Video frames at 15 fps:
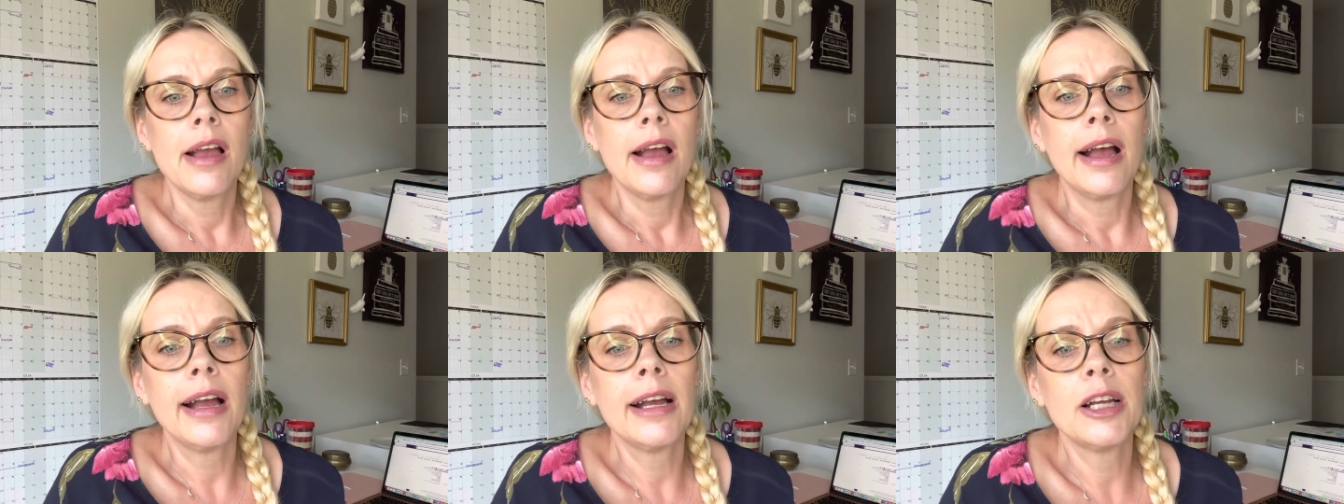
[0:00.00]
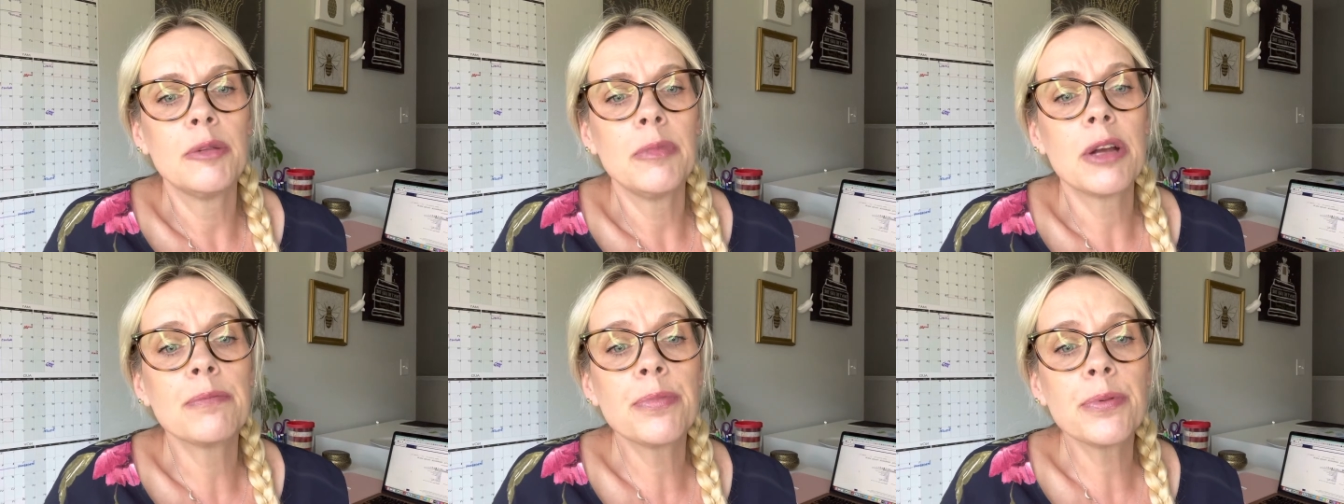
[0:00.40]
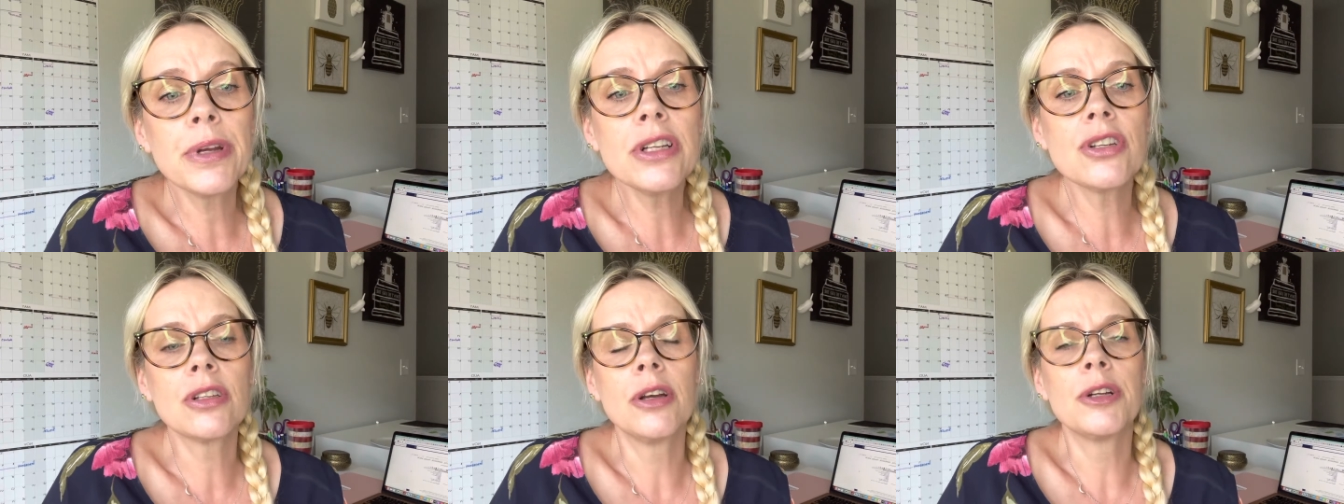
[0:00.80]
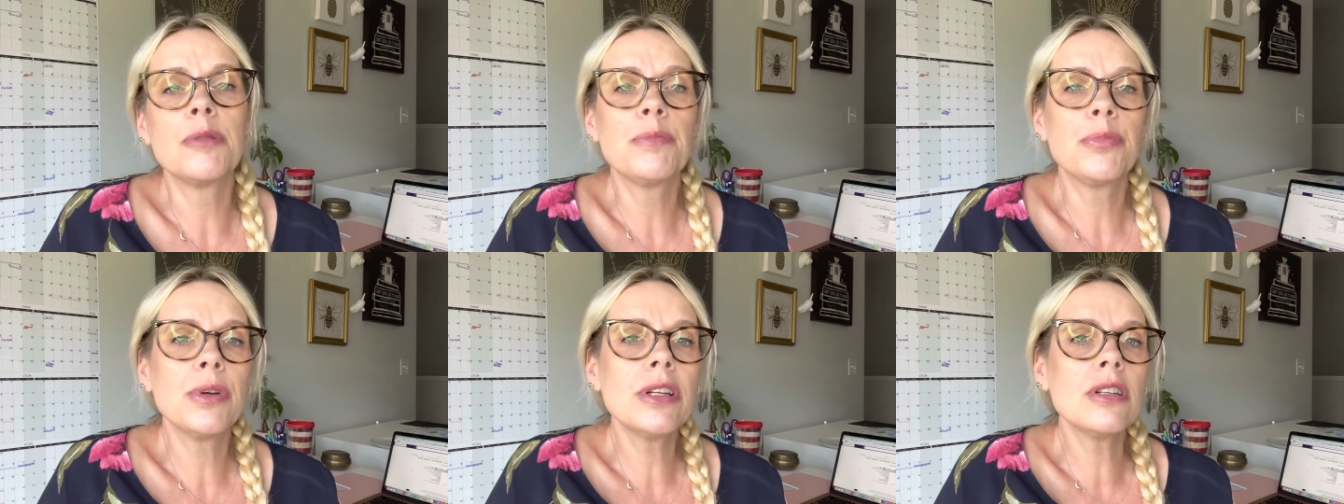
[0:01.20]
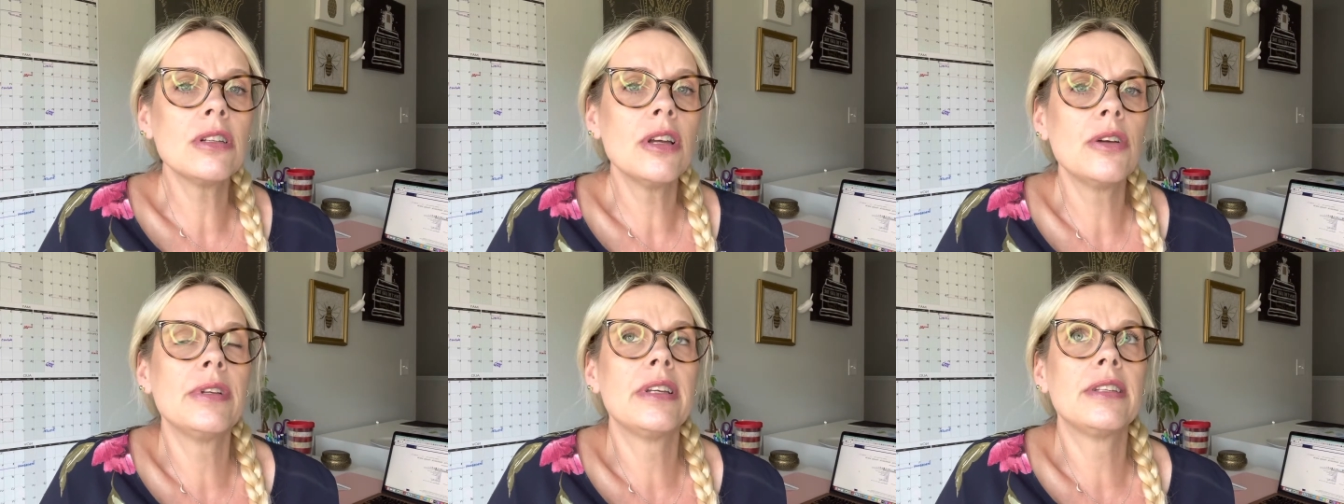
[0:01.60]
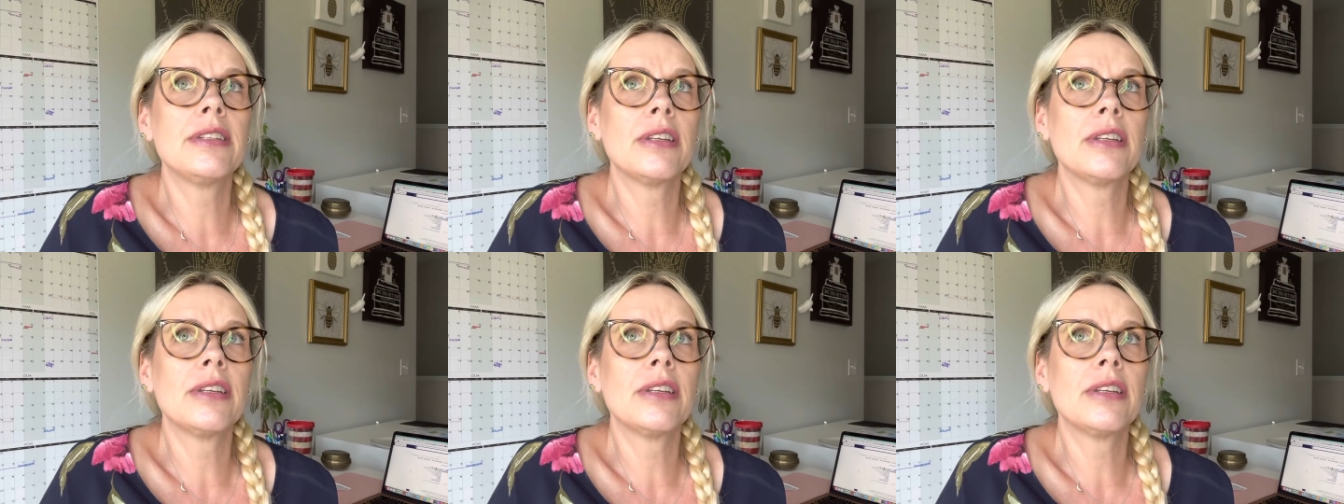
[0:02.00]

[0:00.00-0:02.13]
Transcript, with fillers: Um, a bridge loan. A bridge loan is